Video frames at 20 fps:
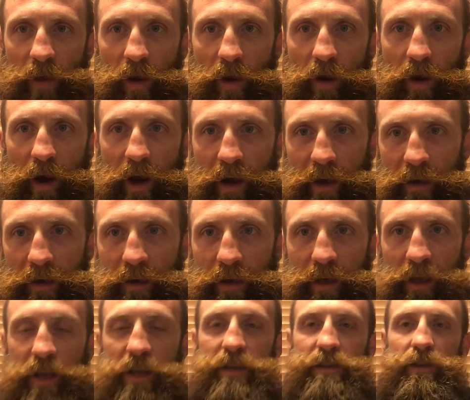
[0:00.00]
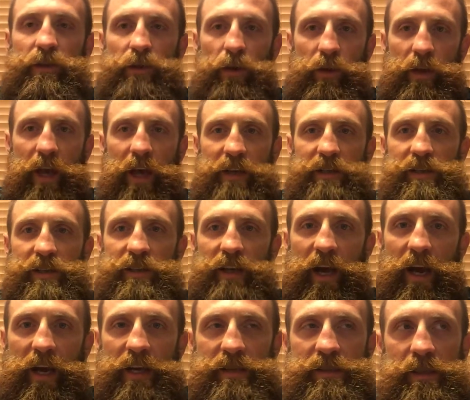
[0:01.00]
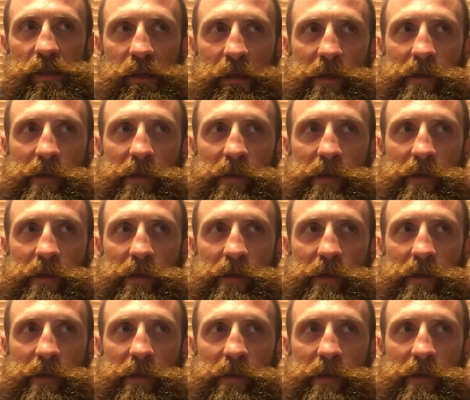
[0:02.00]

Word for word: All right? So do the exercise.